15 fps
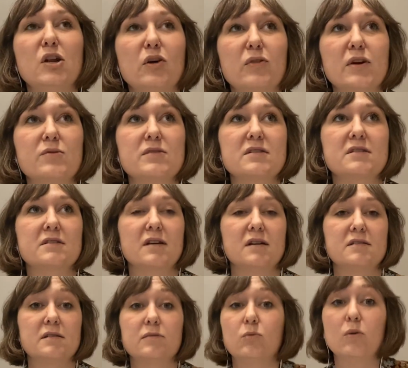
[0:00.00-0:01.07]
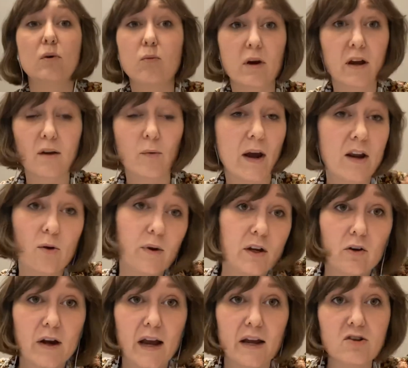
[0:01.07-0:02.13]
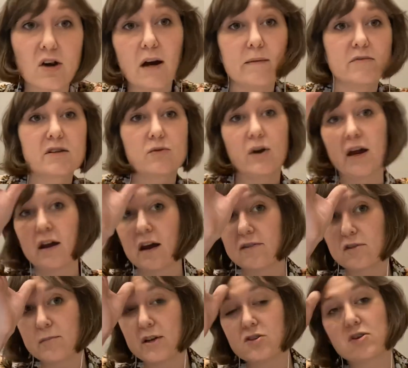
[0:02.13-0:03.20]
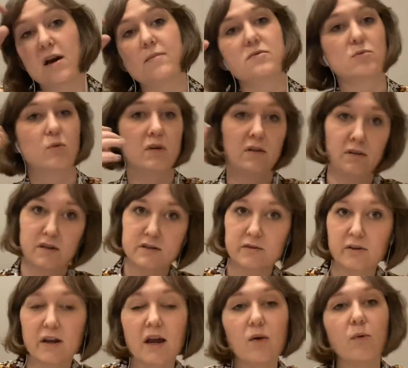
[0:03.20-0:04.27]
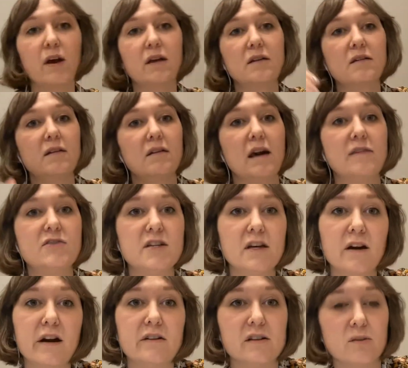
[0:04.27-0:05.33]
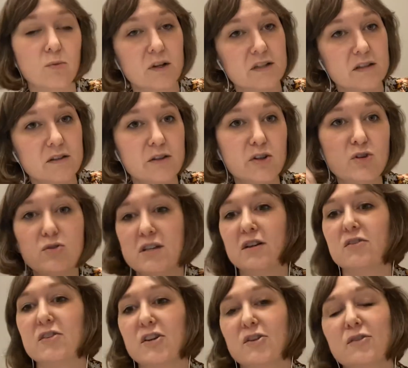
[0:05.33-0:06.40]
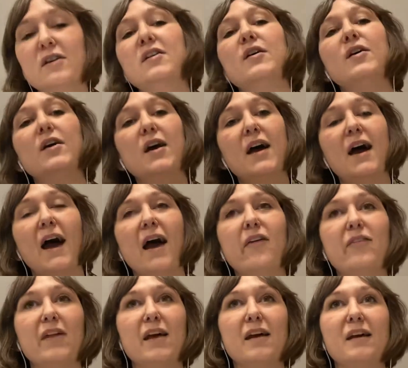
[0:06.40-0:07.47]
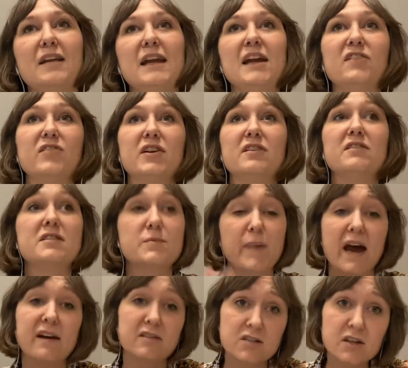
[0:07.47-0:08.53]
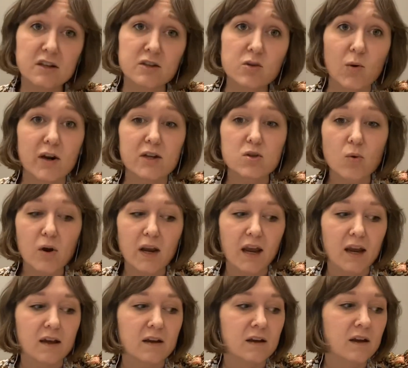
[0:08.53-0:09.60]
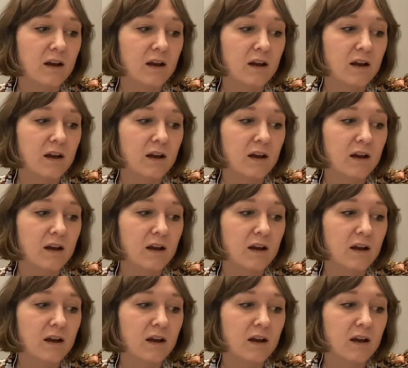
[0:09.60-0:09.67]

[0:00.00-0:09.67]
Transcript: there was discussive, why don't we create jobs, create government jobs? Let's look at what FDR did. What did the New Deal do? And then even this past year, 2020,